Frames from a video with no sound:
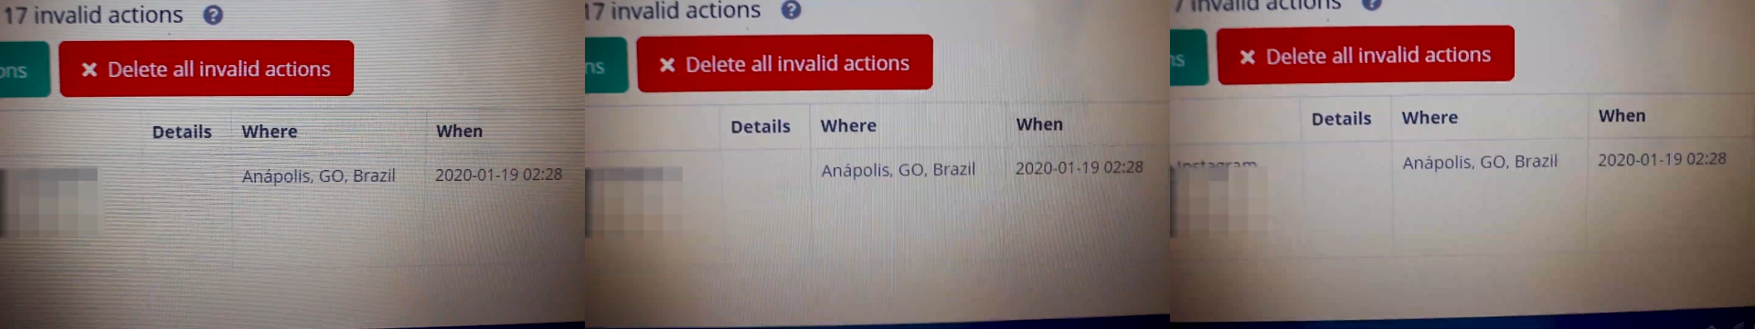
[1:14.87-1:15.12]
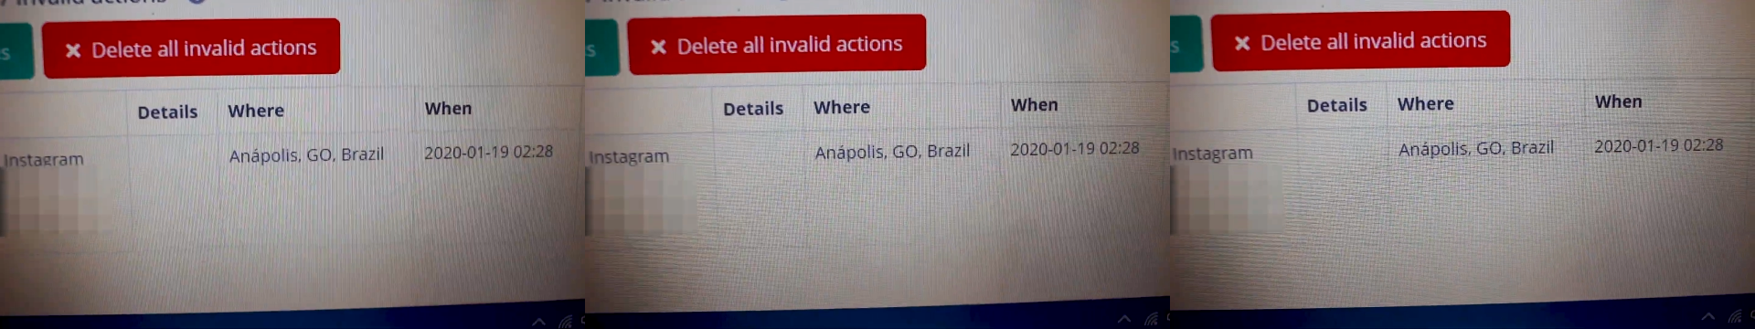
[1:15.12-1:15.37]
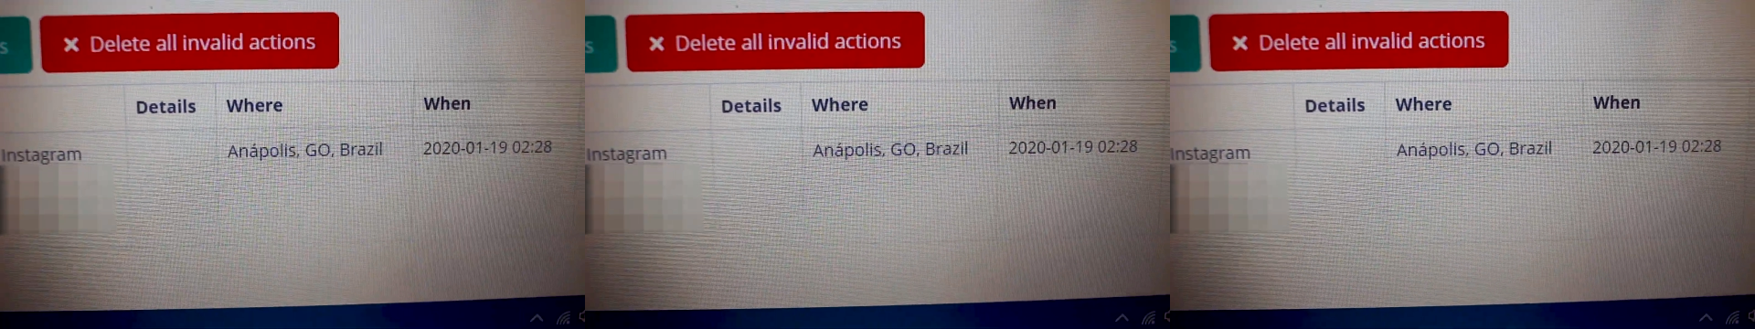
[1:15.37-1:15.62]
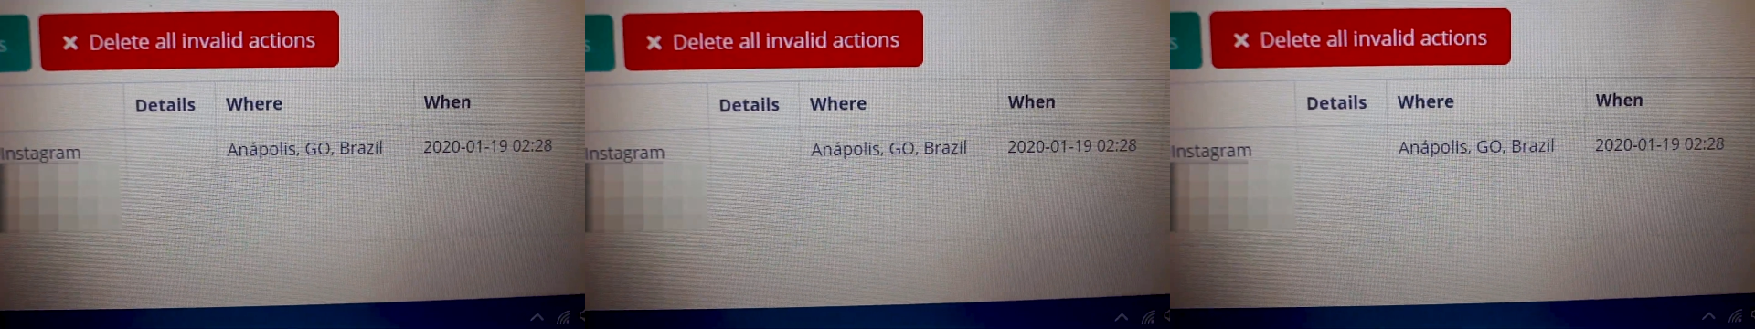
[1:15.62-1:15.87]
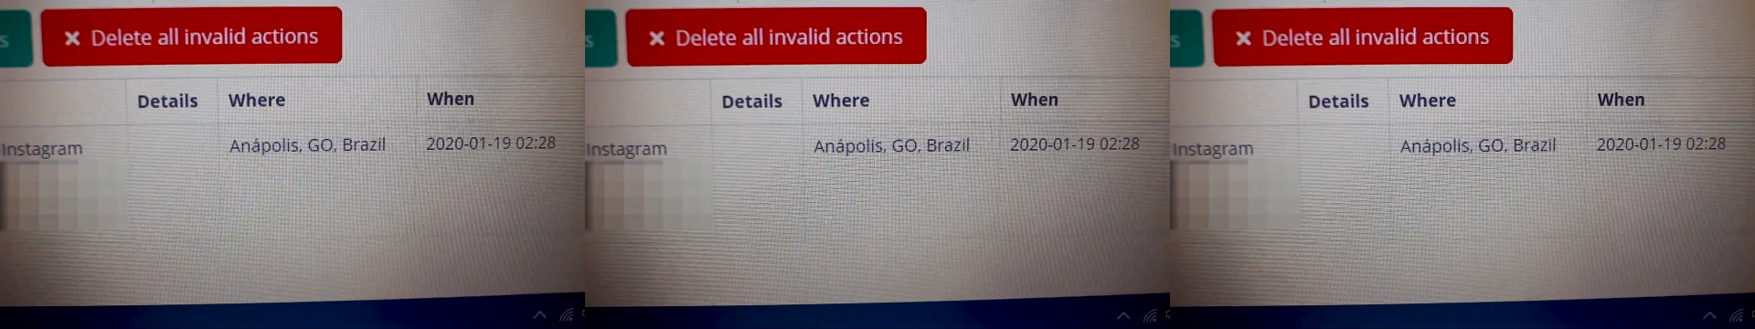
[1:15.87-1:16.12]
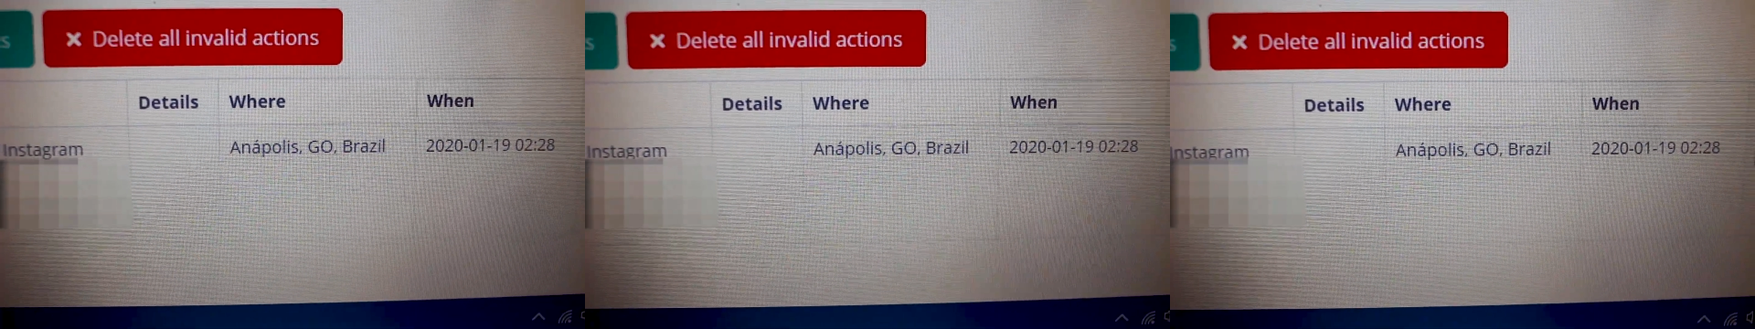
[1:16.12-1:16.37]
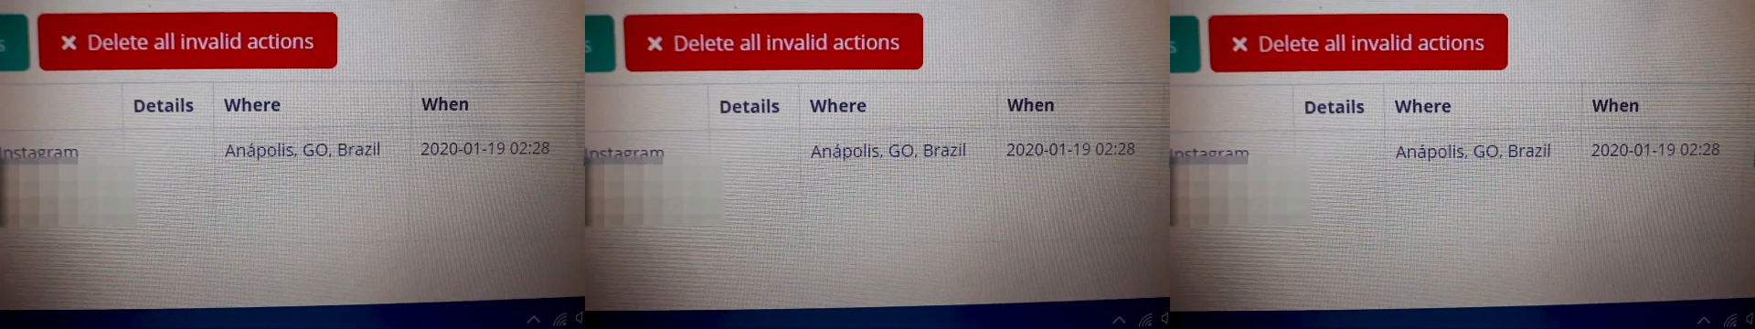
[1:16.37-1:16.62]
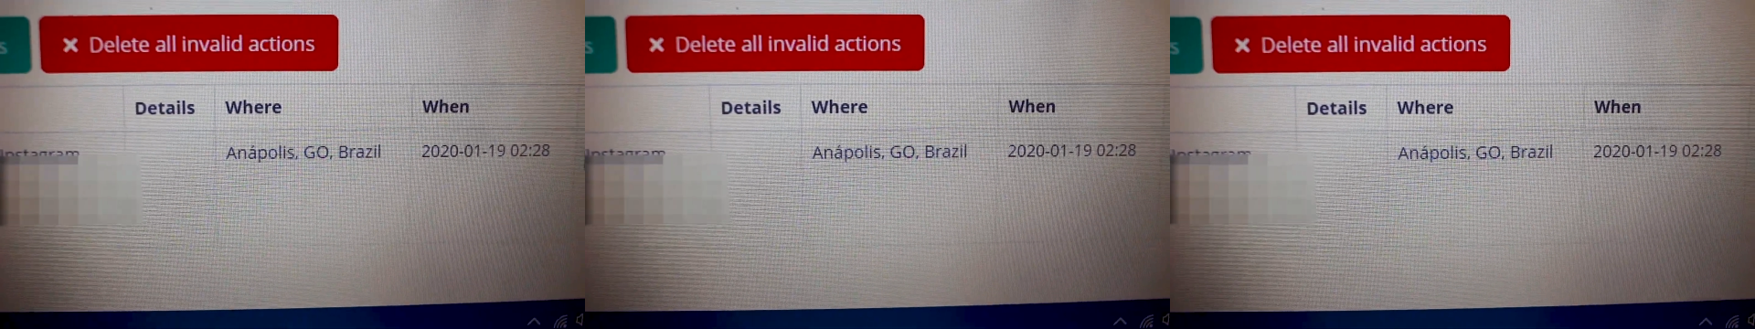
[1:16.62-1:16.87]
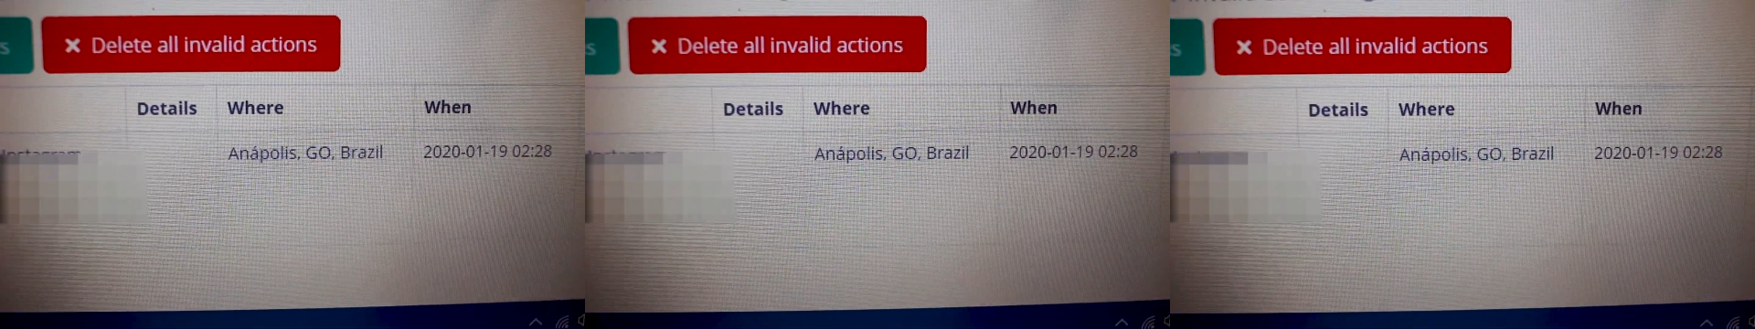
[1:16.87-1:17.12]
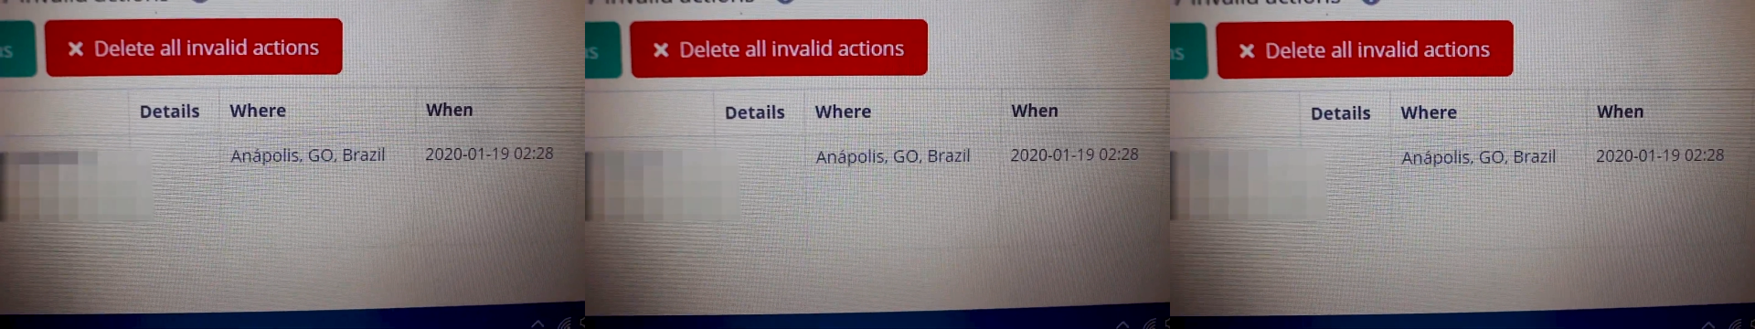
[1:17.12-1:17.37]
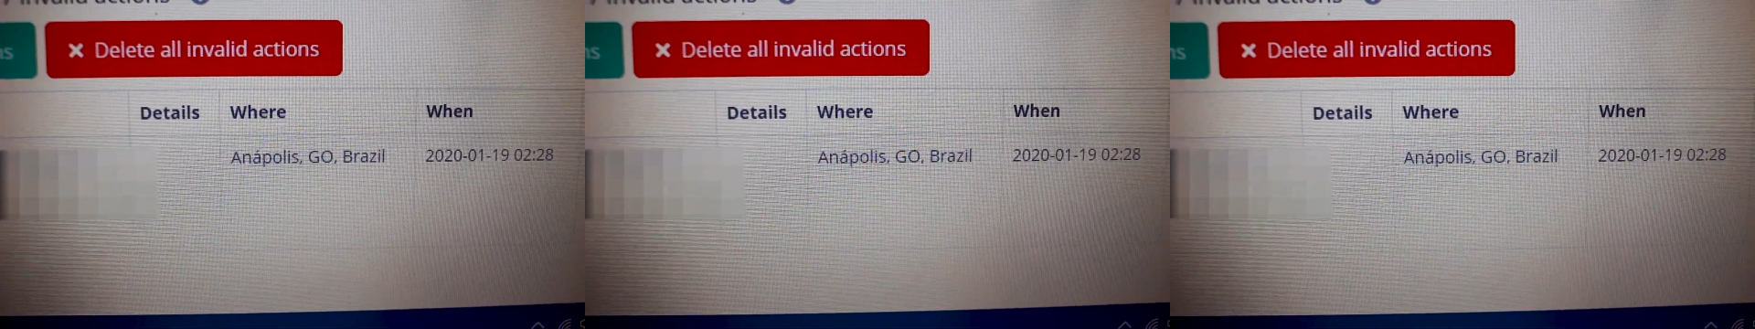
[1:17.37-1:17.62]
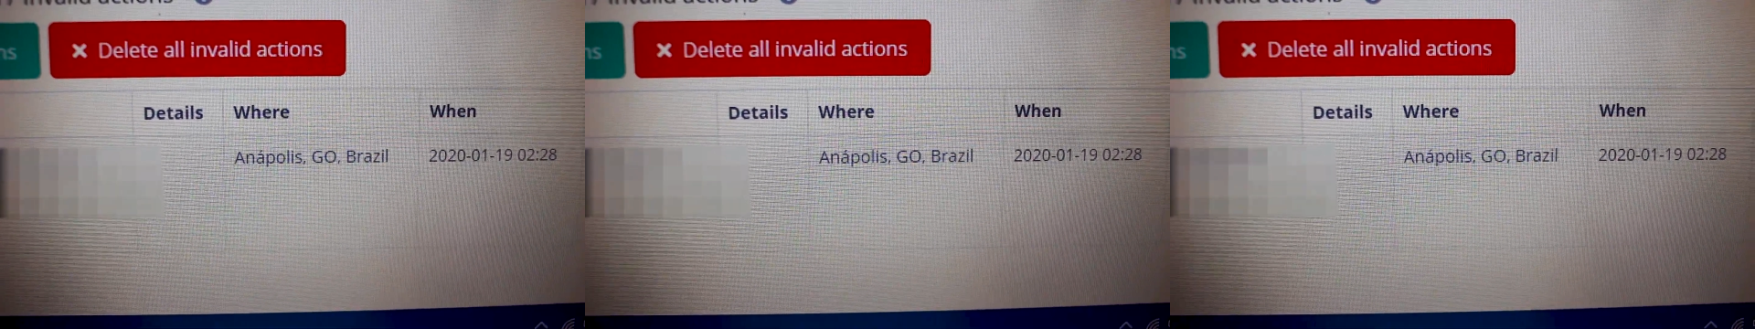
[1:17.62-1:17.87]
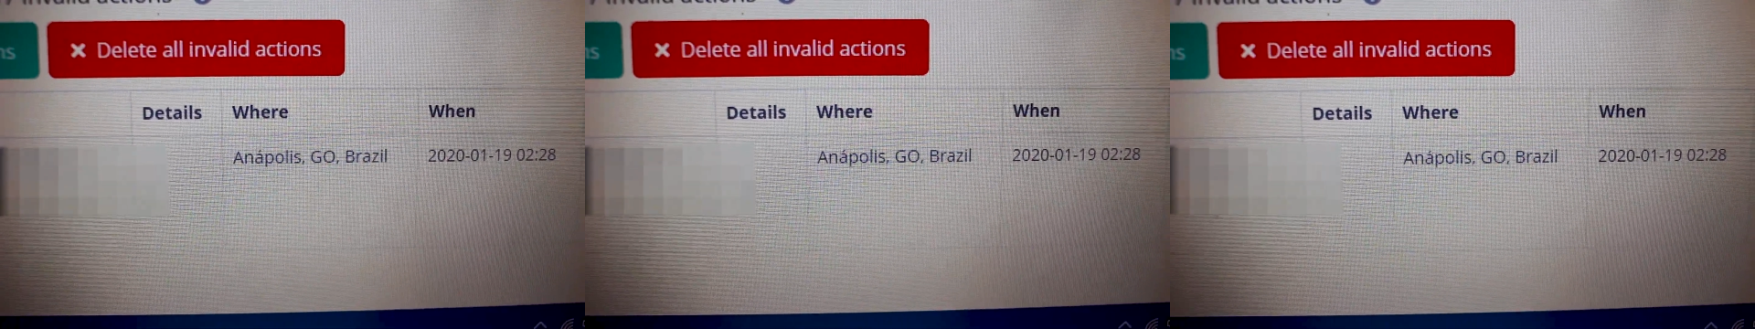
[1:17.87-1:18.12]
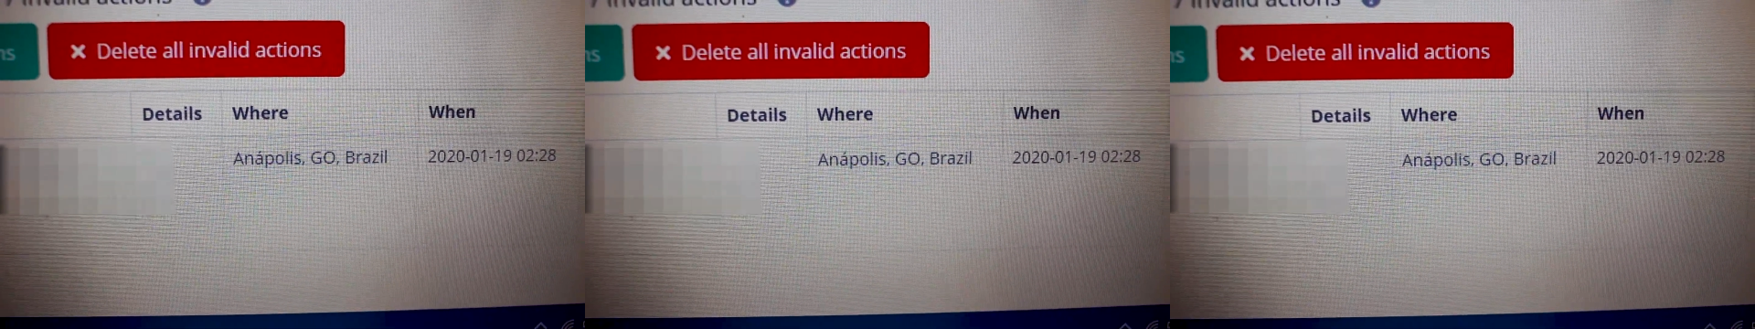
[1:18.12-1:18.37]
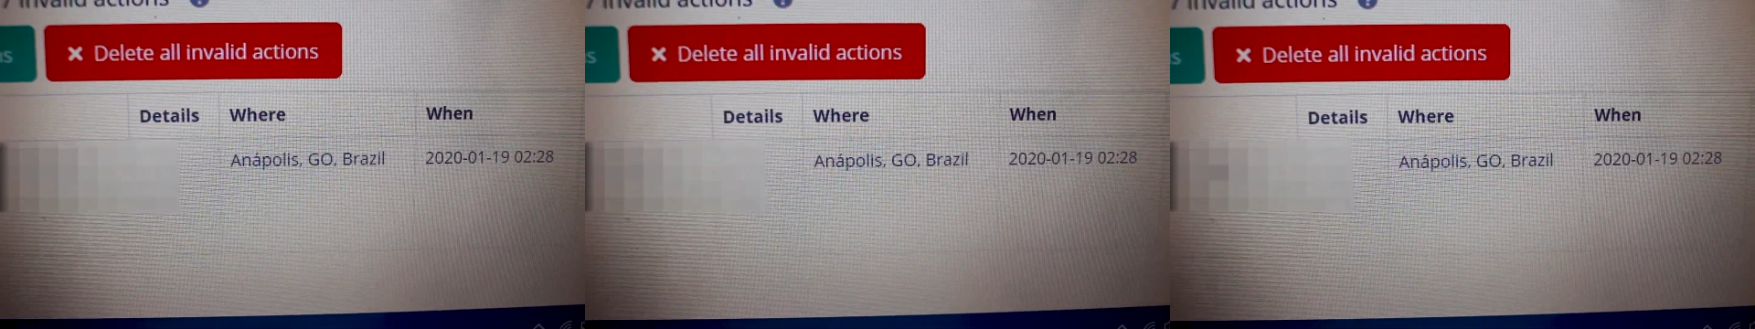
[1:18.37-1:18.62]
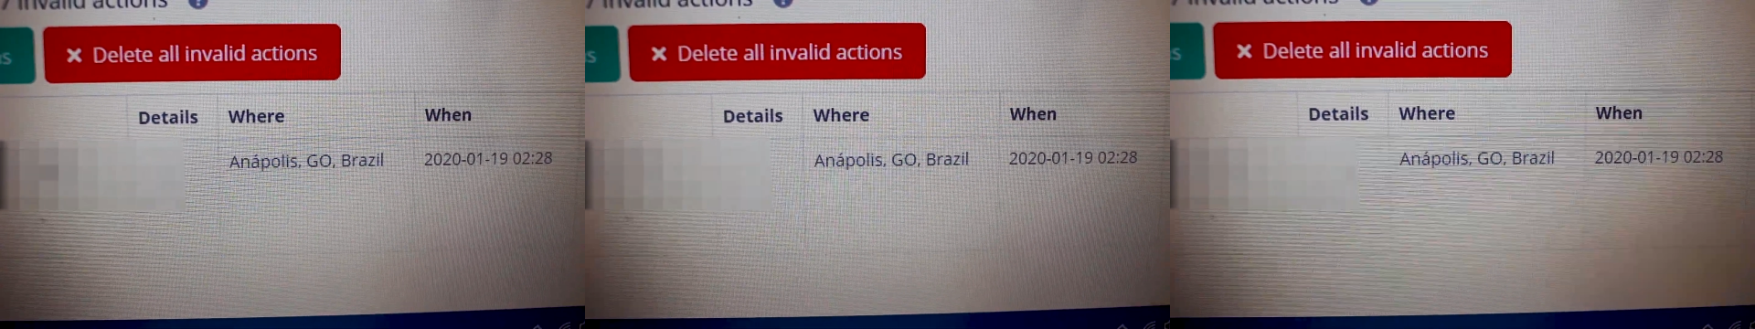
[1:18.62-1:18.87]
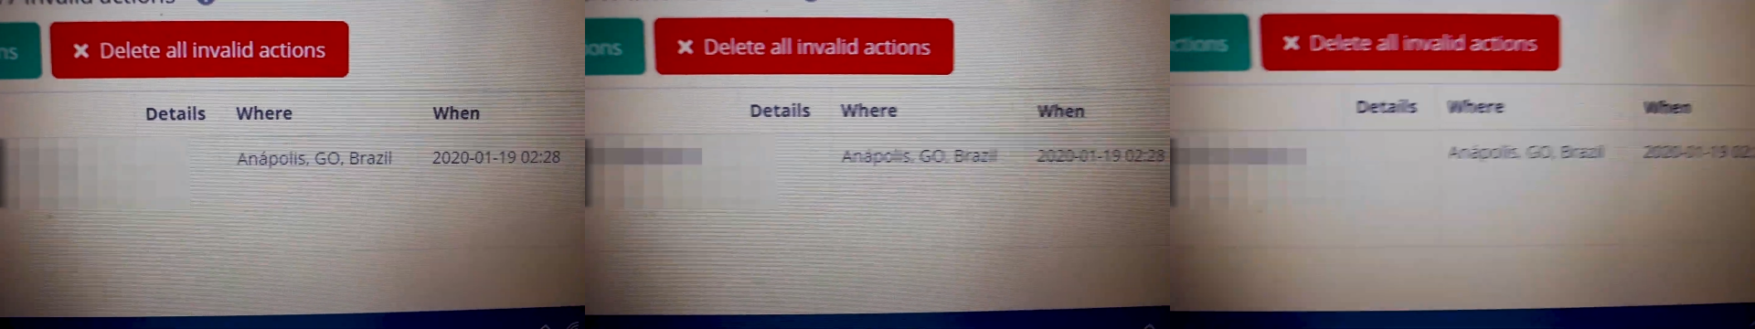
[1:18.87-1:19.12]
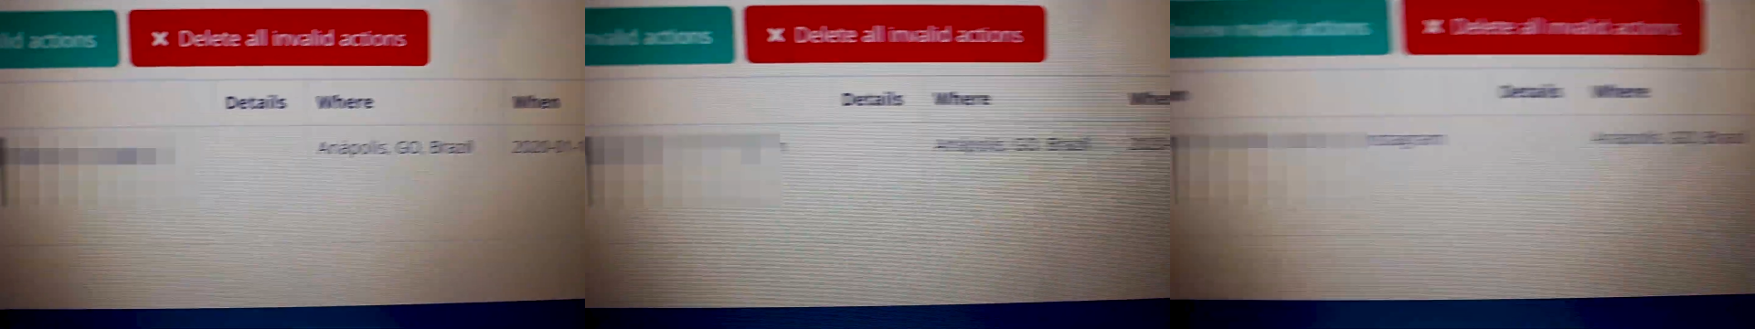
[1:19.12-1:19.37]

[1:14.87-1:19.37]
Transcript: No face is visible, so there are no lips to read.